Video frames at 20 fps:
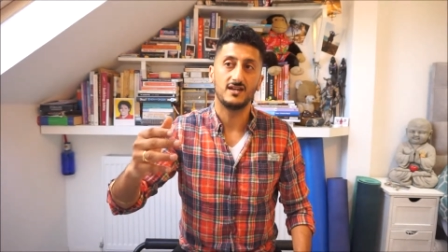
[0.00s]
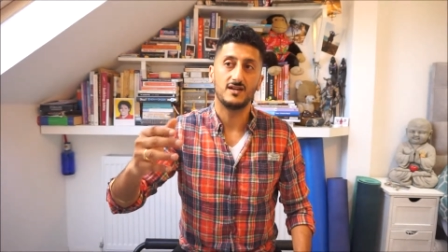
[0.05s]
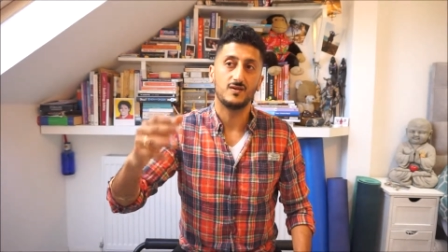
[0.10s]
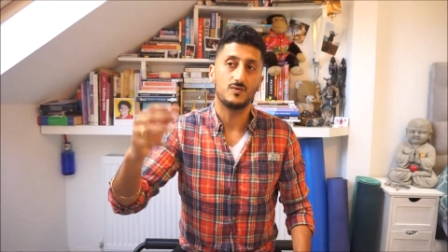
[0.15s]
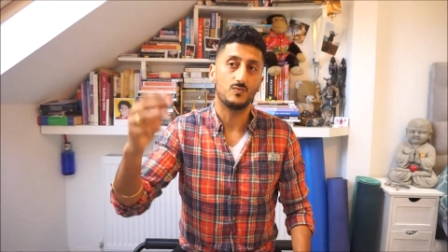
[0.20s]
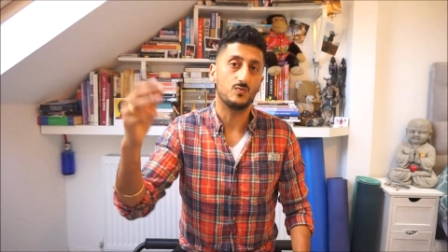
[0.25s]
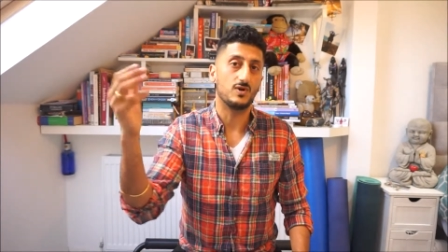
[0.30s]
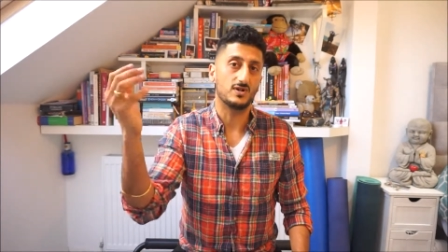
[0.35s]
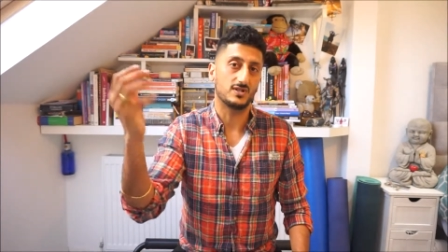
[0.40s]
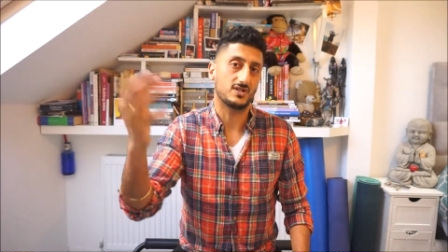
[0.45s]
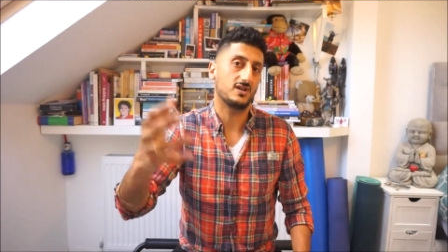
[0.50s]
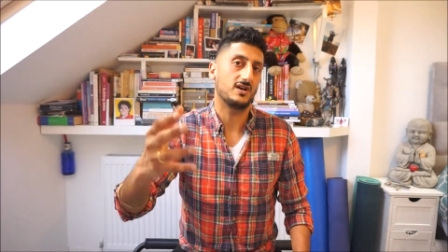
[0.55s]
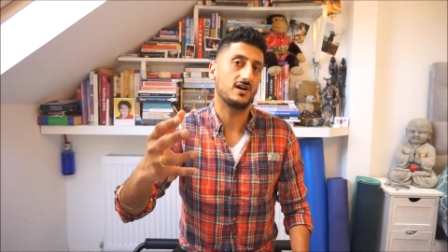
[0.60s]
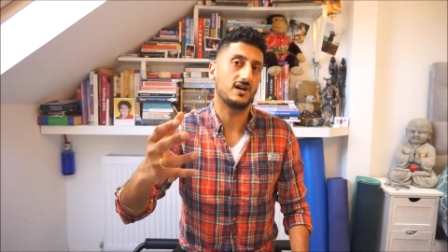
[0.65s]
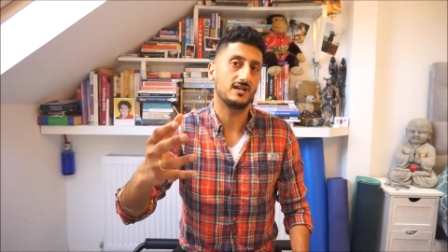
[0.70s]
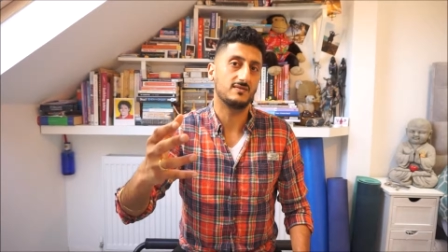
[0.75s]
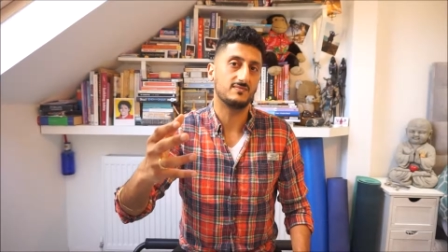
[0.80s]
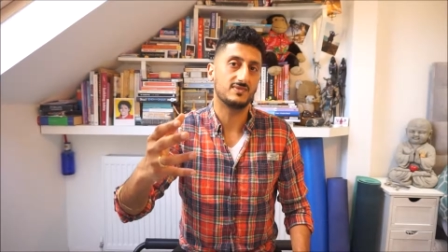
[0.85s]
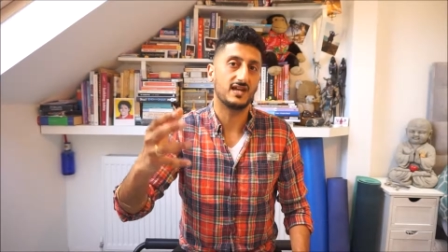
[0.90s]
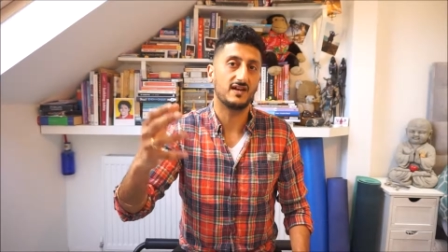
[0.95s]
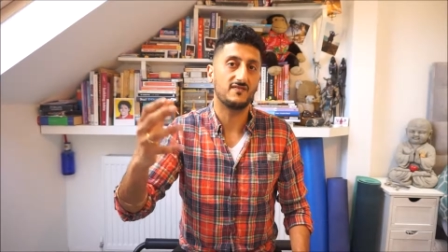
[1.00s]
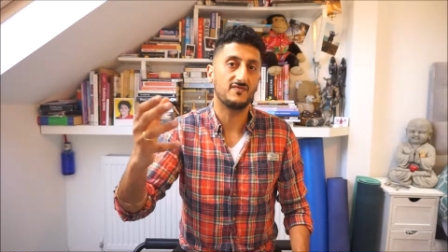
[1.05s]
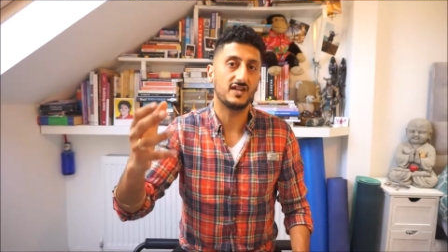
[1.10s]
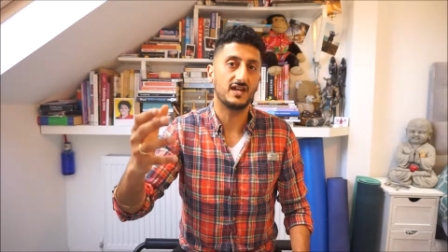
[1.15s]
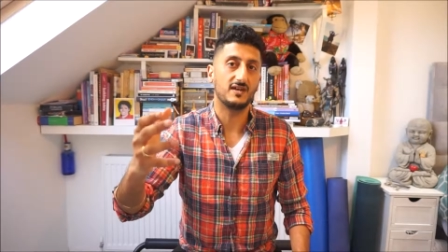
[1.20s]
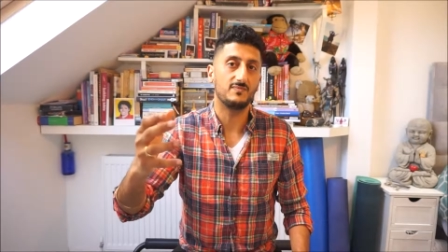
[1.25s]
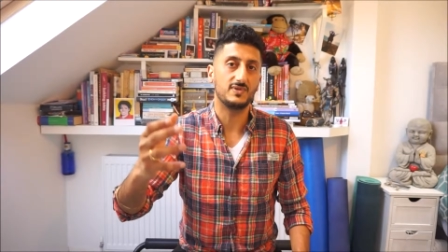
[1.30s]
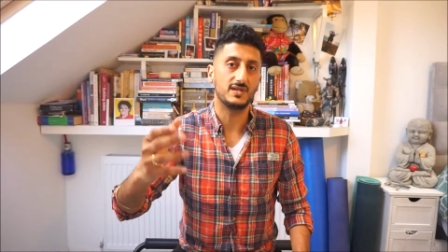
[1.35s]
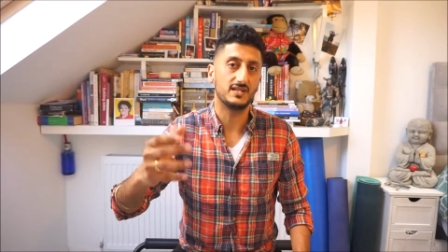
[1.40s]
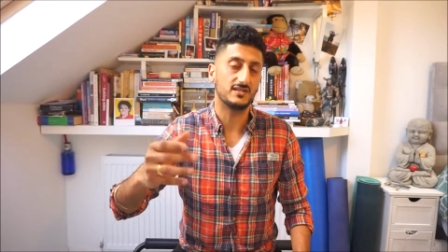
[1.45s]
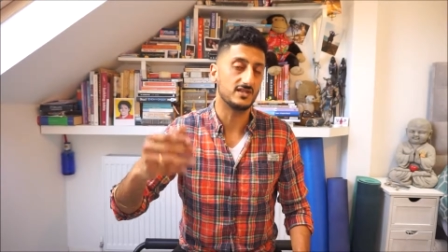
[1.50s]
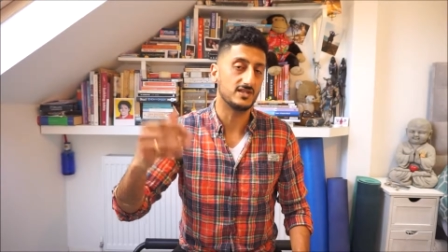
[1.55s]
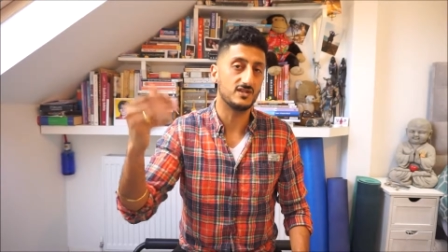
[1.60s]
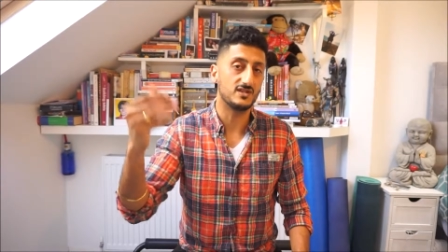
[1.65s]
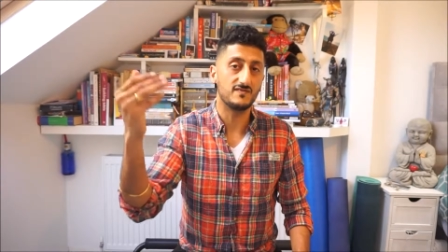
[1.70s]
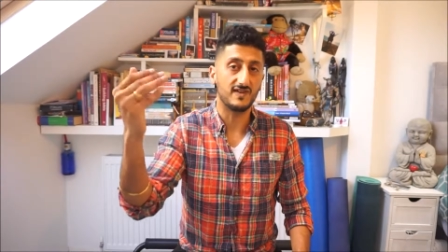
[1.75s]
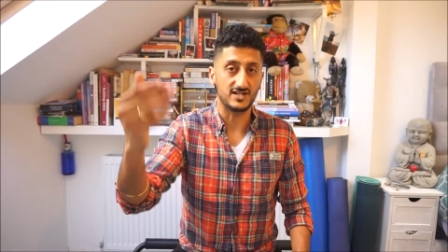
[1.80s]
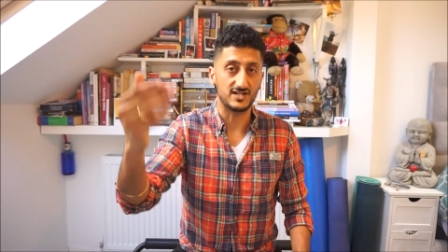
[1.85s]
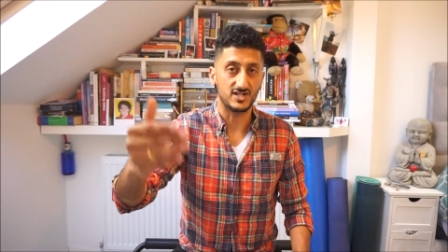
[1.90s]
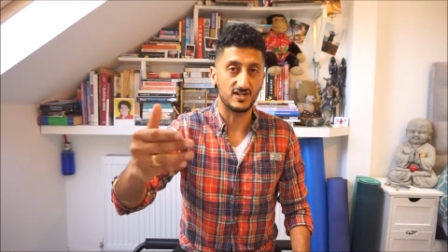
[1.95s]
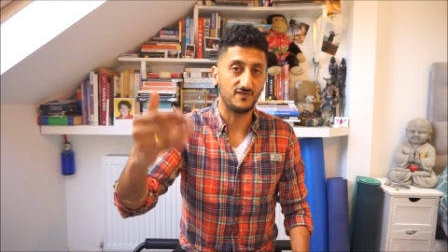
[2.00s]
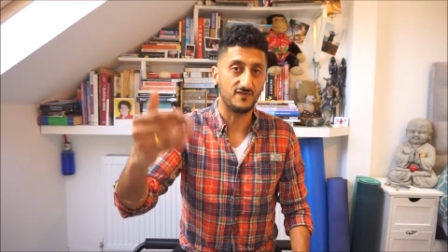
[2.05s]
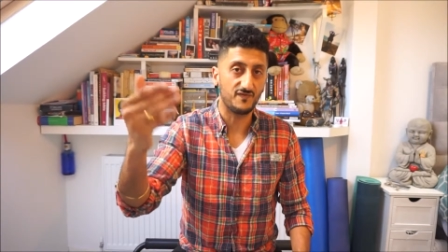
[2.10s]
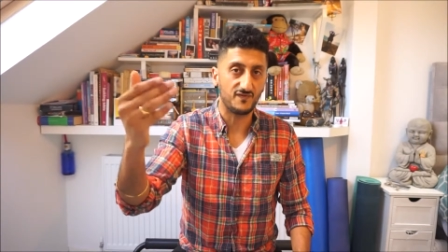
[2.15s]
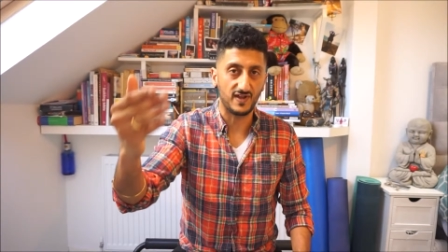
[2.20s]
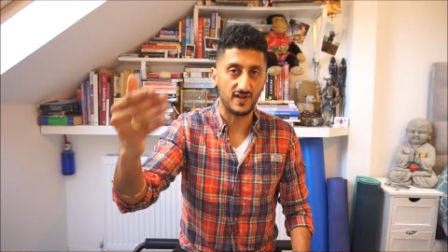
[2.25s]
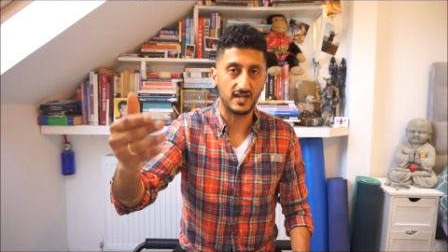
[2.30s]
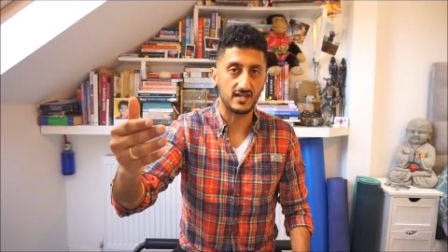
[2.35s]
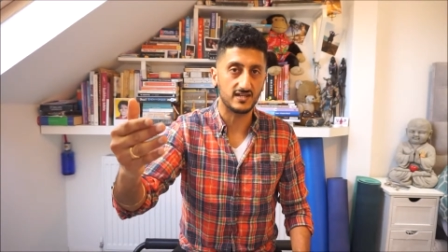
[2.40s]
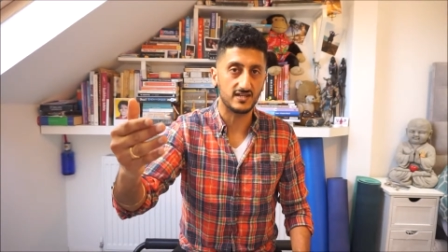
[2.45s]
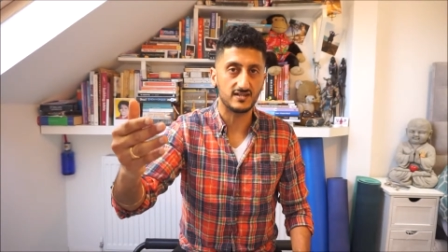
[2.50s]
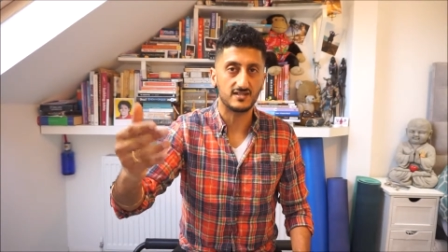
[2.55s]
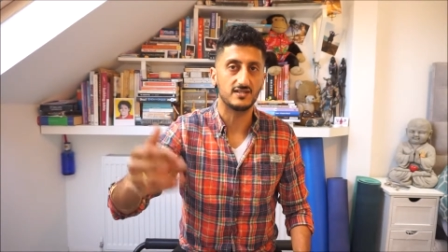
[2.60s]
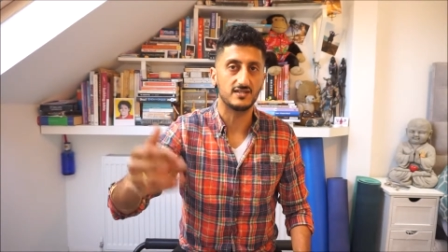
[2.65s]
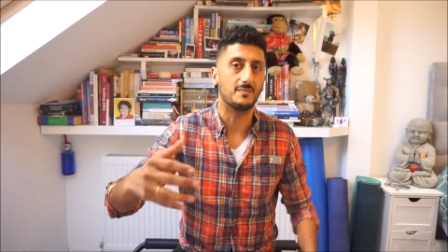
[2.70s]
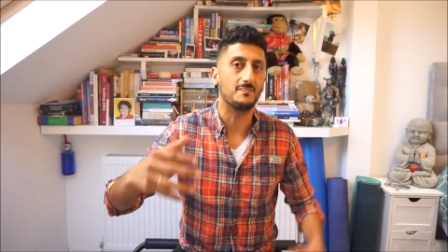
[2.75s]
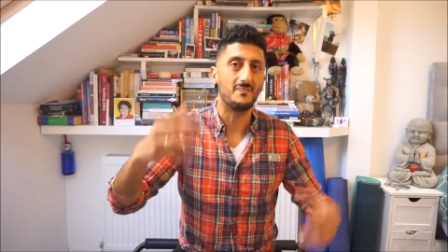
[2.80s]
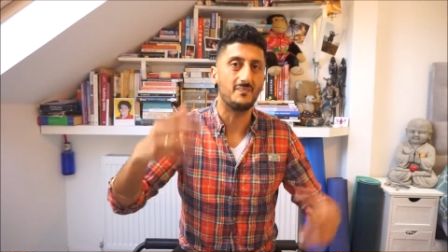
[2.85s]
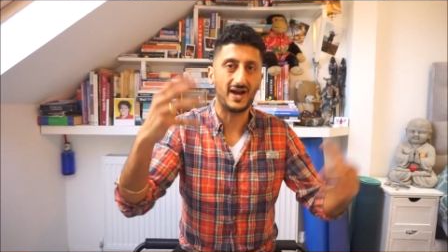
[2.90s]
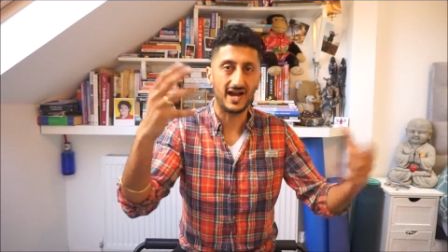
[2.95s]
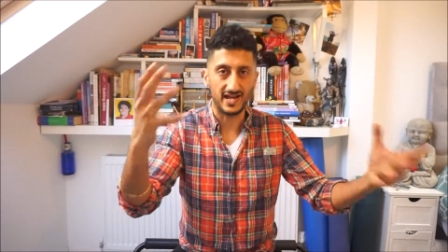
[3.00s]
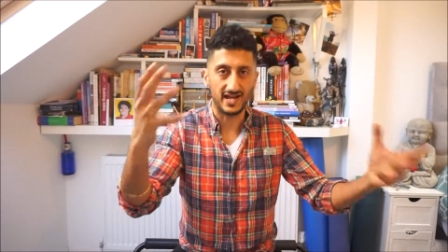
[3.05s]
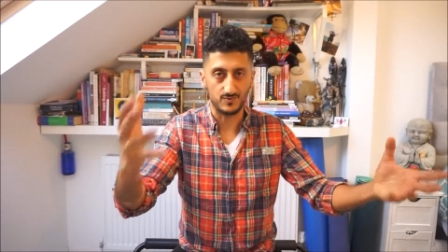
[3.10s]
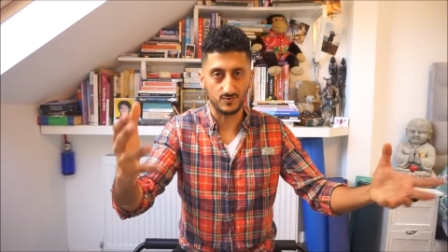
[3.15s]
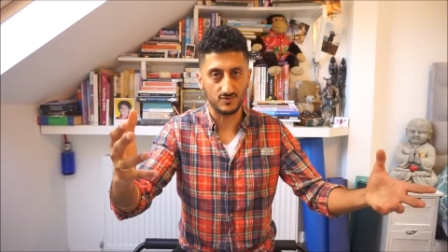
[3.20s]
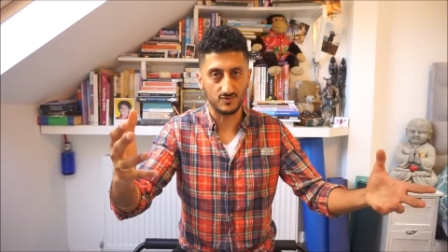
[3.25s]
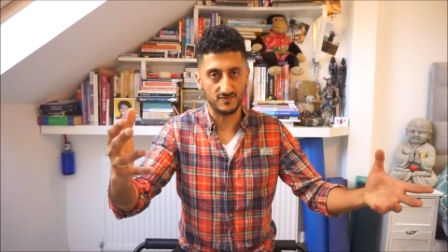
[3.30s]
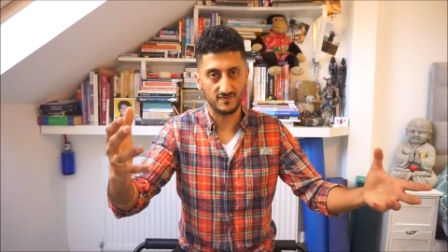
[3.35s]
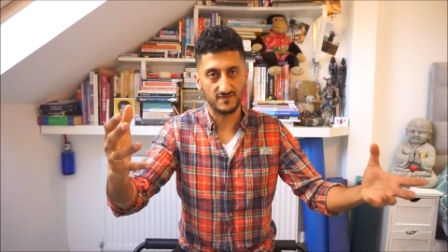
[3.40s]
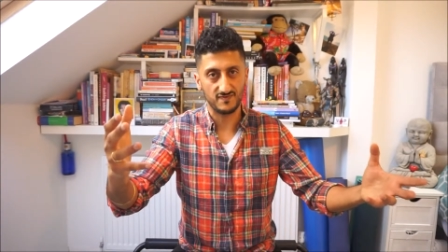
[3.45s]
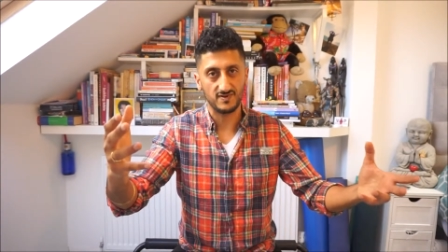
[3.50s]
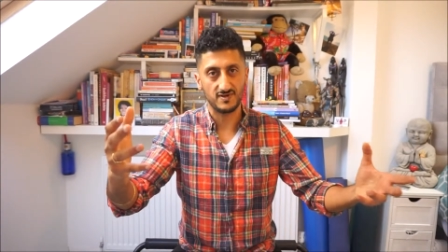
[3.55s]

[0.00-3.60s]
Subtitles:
what times have there been that you've actually fed the bad wolf?